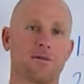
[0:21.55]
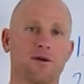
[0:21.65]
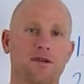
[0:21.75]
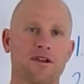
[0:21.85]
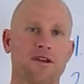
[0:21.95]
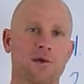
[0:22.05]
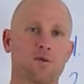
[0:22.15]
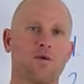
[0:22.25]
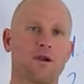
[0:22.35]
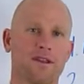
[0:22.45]
about the
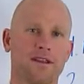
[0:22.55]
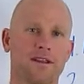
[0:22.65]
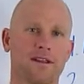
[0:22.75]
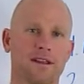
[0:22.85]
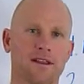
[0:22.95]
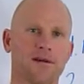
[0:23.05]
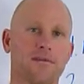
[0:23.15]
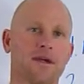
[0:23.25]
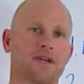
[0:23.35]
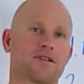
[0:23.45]
number one thing that
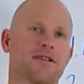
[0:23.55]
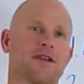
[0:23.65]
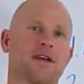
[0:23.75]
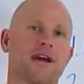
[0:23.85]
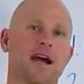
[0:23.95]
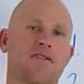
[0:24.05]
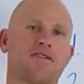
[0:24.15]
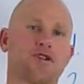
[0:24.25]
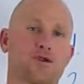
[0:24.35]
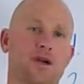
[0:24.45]
makes
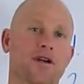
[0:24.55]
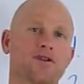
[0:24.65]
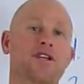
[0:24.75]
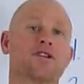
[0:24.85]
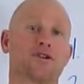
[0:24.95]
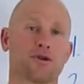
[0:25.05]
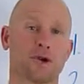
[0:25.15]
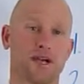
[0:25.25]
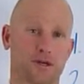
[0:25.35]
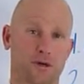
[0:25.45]
average traders into
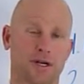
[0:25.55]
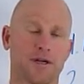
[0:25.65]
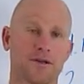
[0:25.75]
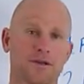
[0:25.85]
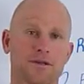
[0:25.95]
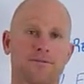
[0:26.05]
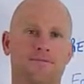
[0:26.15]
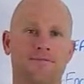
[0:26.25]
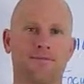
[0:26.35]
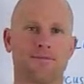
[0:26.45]
great traders.
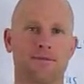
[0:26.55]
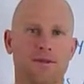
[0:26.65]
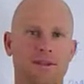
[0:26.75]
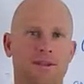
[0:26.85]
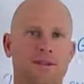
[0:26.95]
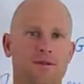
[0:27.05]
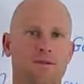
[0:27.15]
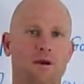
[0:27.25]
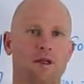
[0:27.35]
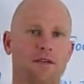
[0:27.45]

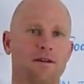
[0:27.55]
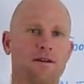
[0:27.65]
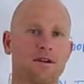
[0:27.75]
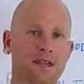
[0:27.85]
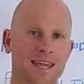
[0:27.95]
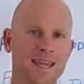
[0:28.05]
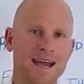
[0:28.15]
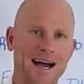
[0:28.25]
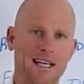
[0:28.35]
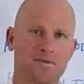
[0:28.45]
One of the
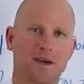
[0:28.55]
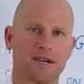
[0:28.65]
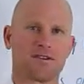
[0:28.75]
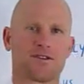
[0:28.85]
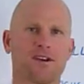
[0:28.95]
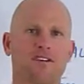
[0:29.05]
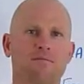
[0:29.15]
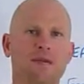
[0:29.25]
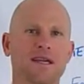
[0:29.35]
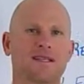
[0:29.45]
key aspects
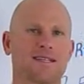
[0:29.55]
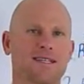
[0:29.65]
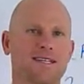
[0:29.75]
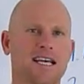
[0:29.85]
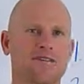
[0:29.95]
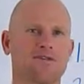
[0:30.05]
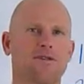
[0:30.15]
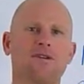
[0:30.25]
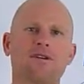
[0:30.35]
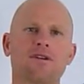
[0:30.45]
of being
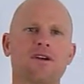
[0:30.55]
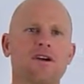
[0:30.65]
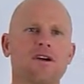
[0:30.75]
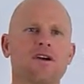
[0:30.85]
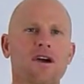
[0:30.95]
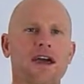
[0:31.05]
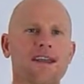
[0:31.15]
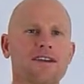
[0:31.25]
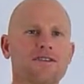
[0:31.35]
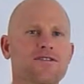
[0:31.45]
successful
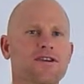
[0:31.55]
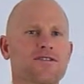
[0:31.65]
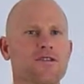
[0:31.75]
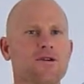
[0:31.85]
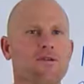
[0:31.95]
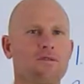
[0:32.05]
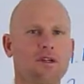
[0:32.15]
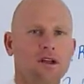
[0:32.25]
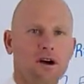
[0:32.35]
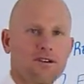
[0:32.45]
and consistent over
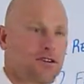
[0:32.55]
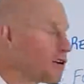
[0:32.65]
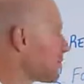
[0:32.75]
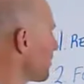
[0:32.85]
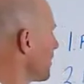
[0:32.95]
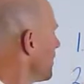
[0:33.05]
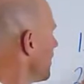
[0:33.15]
the long term